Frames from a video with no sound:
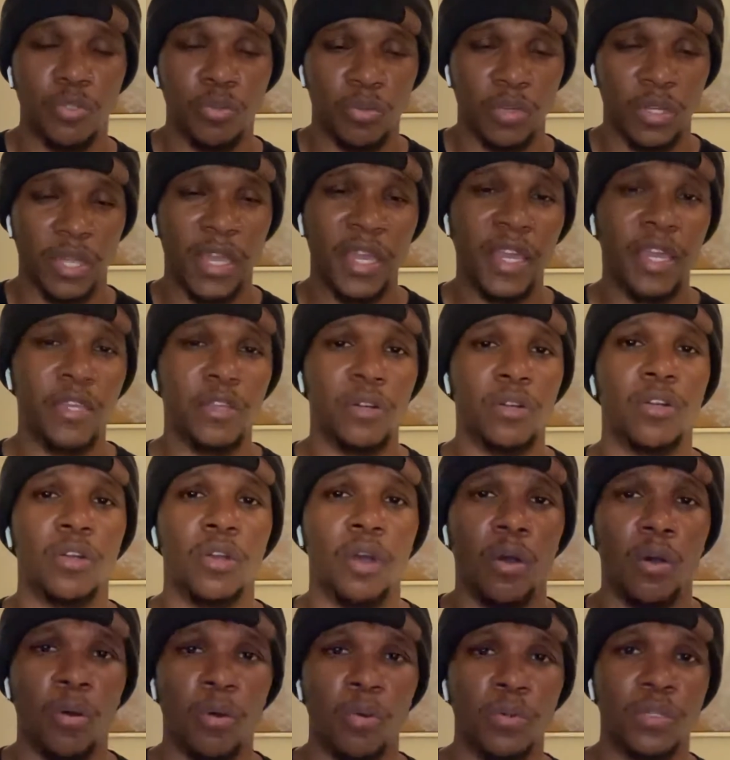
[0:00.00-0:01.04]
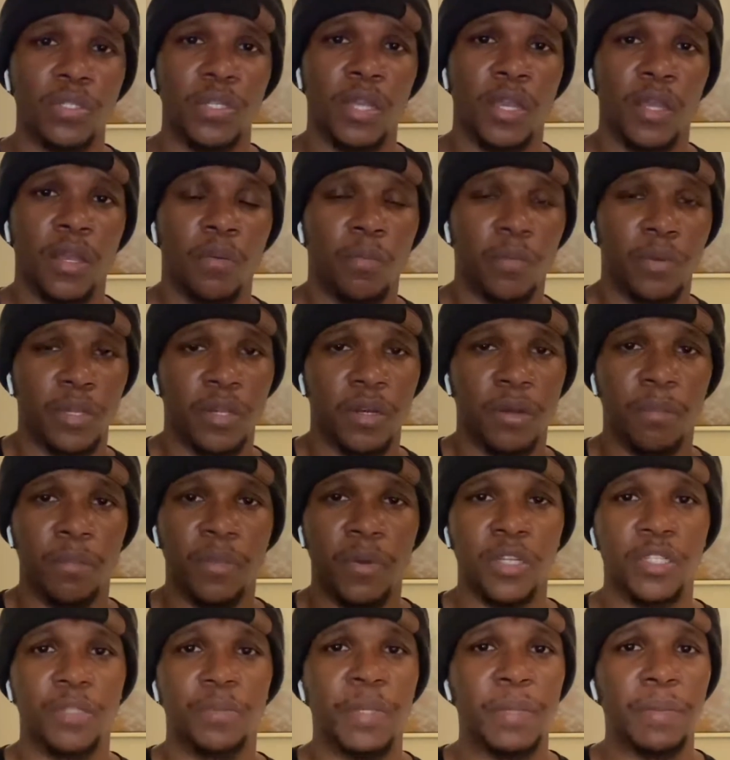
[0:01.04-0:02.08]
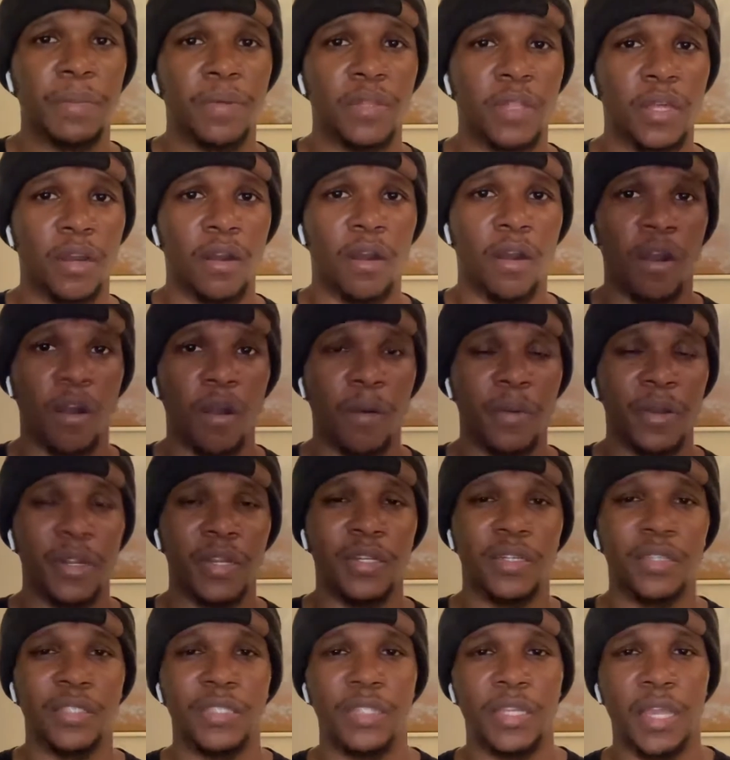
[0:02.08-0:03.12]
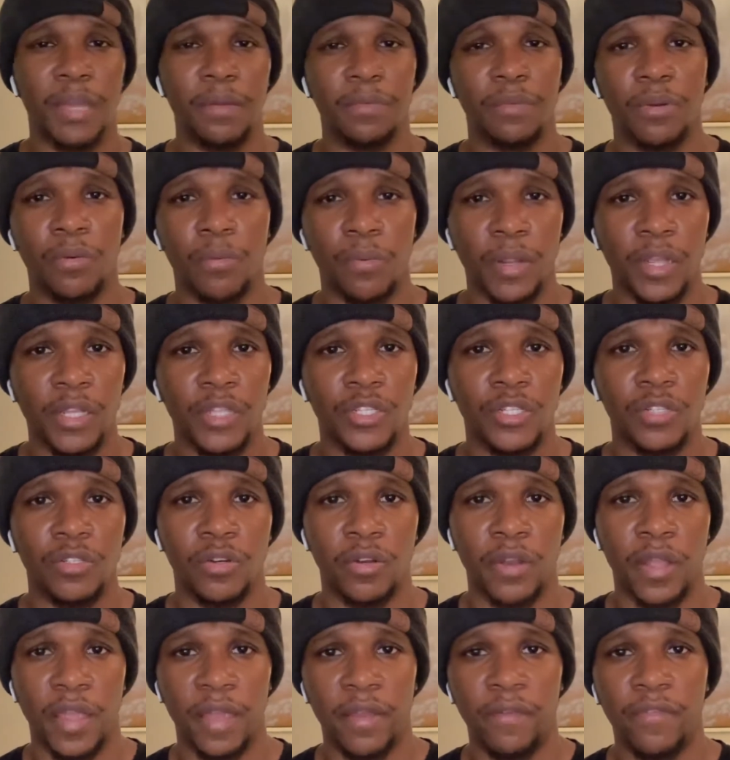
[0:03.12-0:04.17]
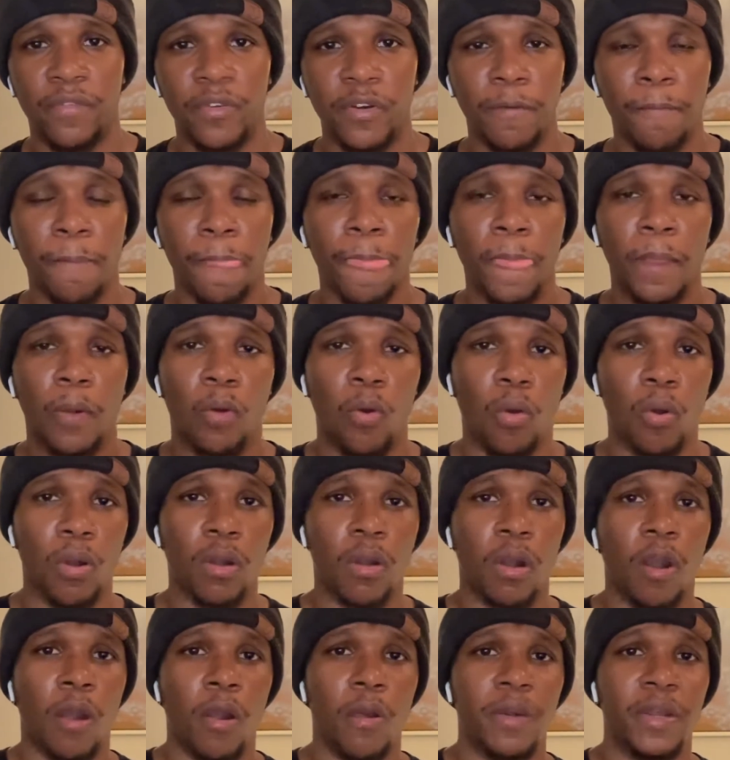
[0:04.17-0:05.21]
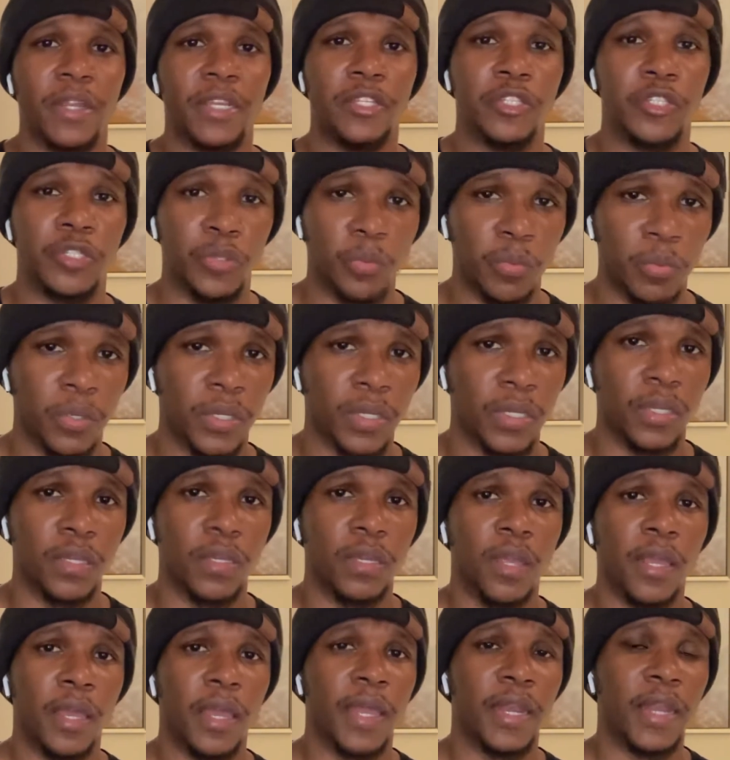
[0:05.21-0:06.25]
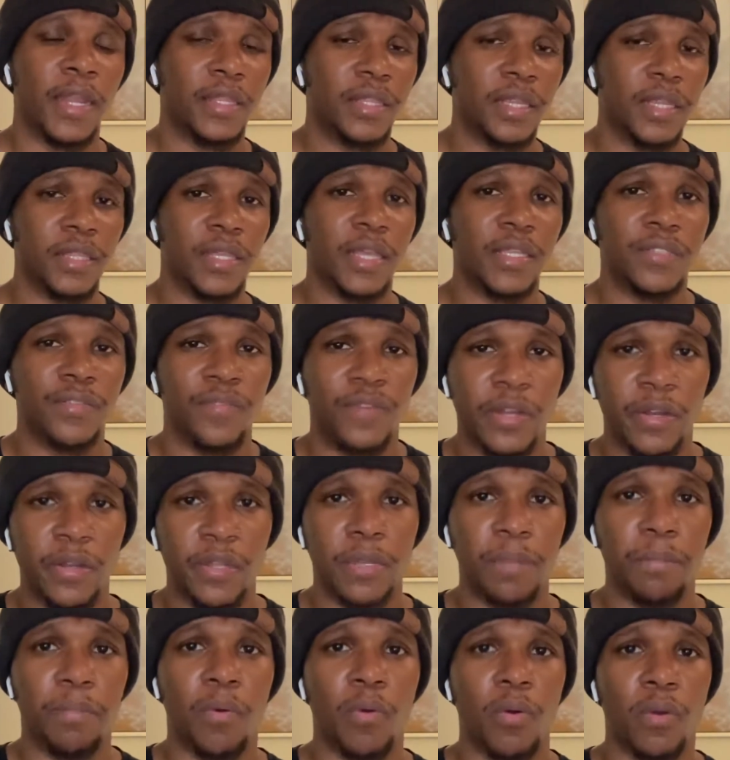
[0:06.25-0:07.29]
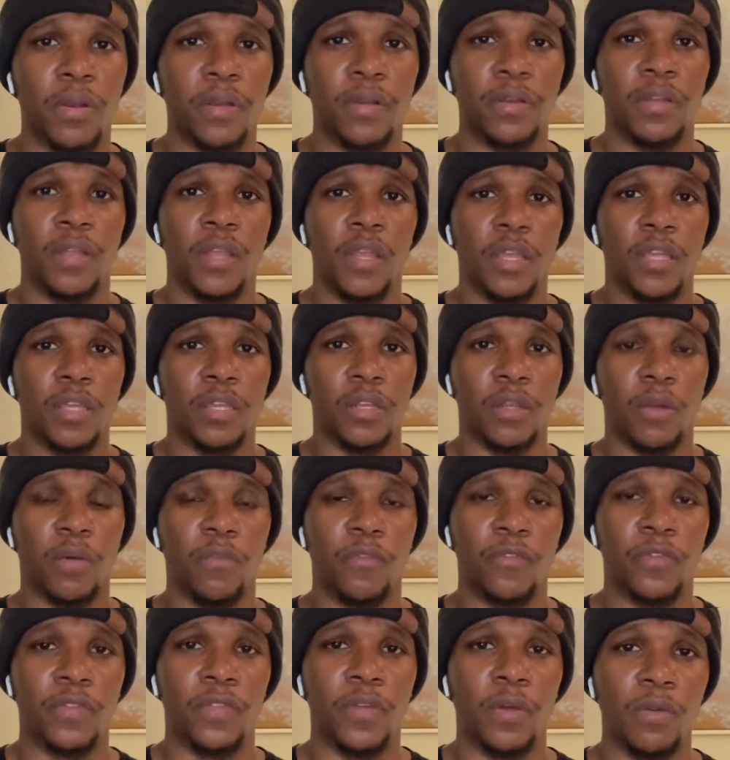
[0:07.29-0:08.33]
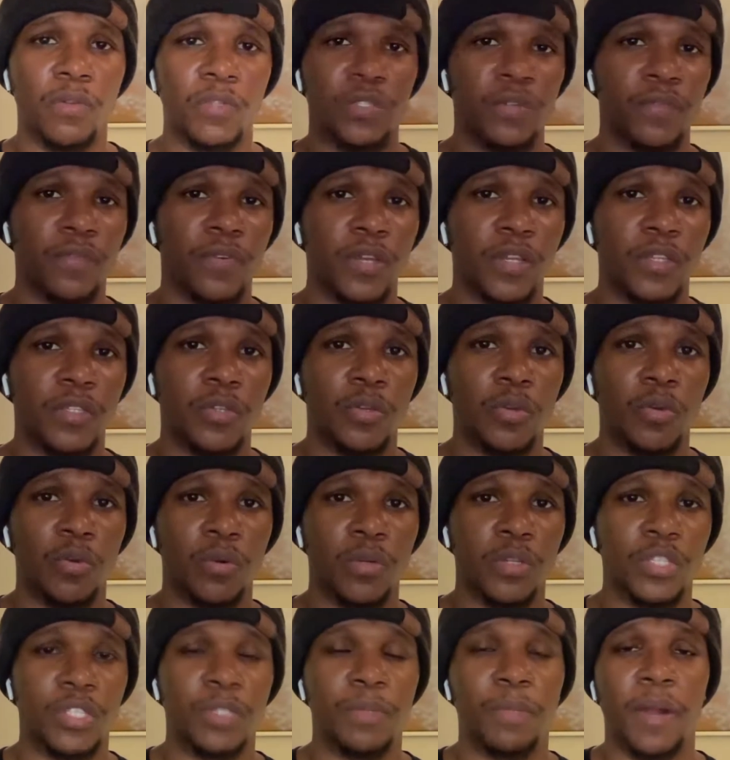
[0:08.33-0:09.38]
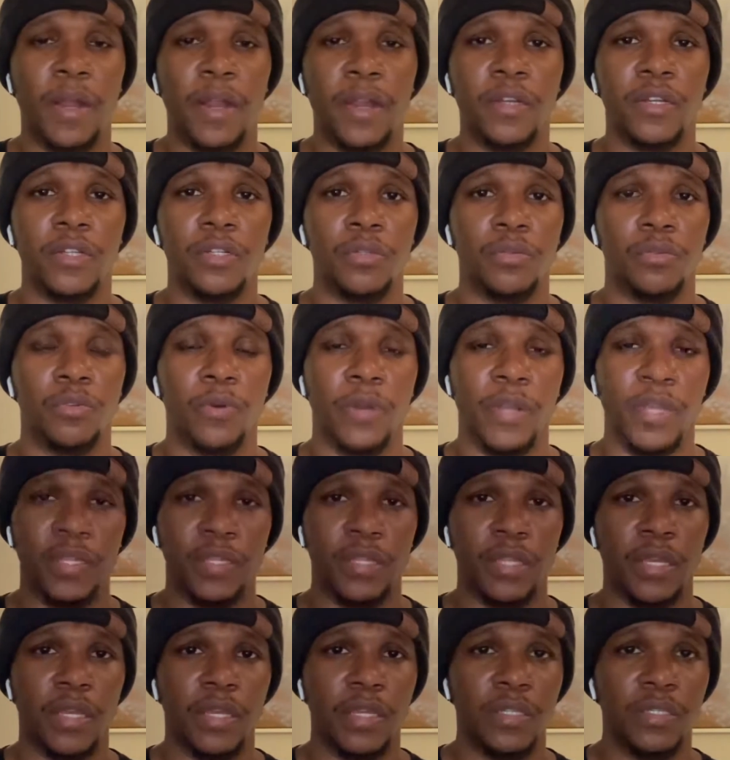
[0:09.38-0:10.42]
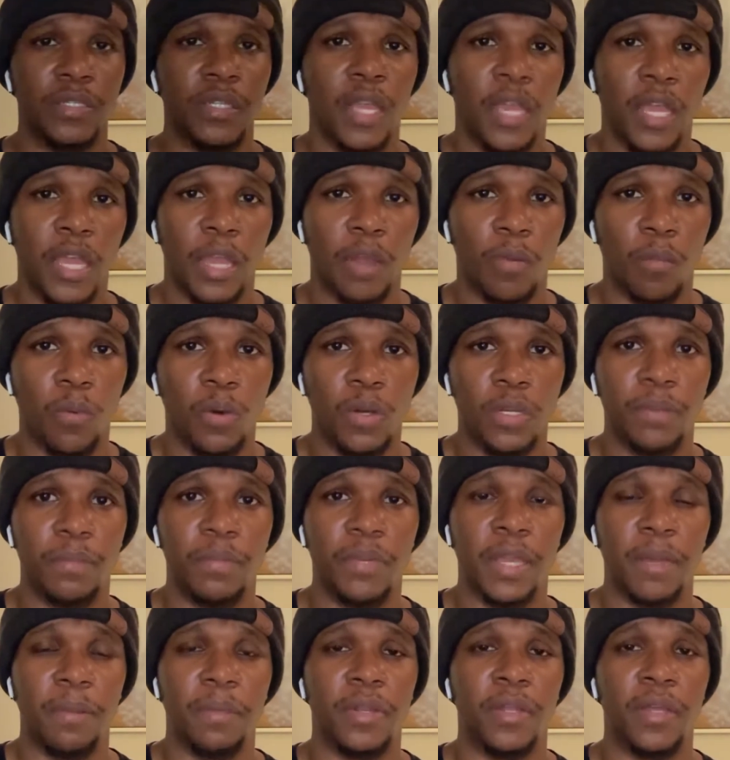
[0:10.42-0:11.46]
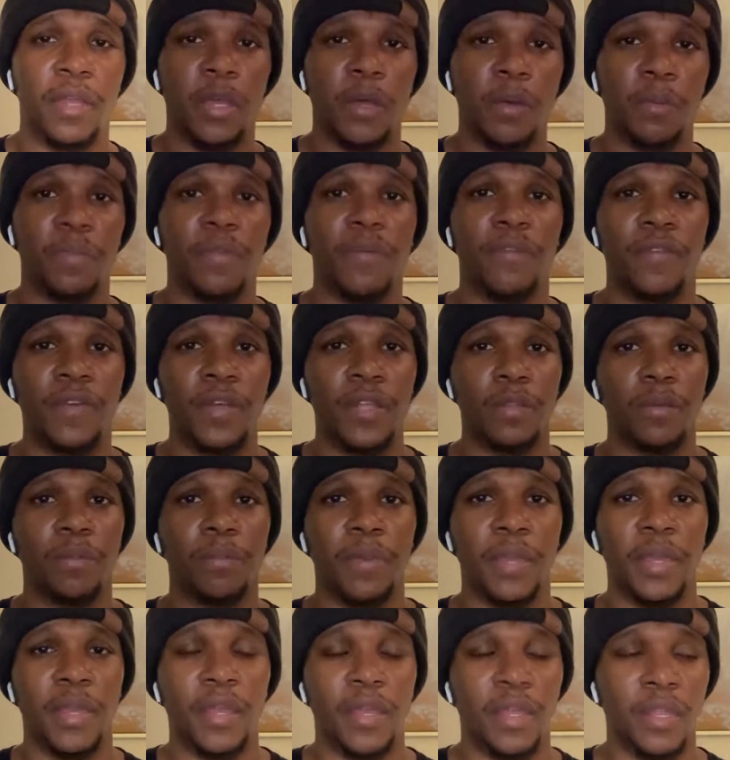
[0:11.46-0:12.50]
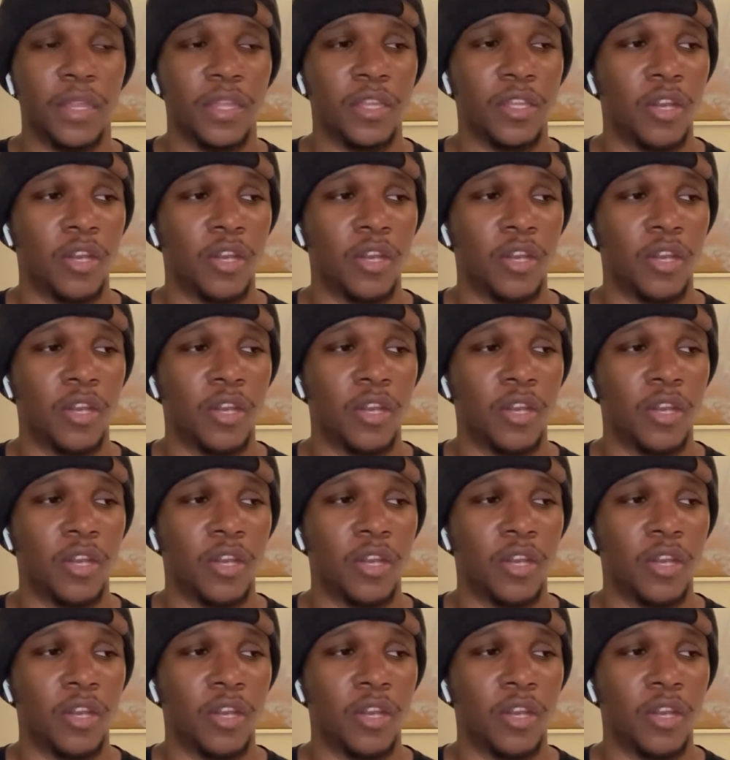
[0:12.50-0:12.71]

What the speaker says: hit your goals when you're amongst people that are already in the same direction or effort or already doing it. And I think that's very important, for those of us who are inspired to do great things and want to be able to help the fellow man.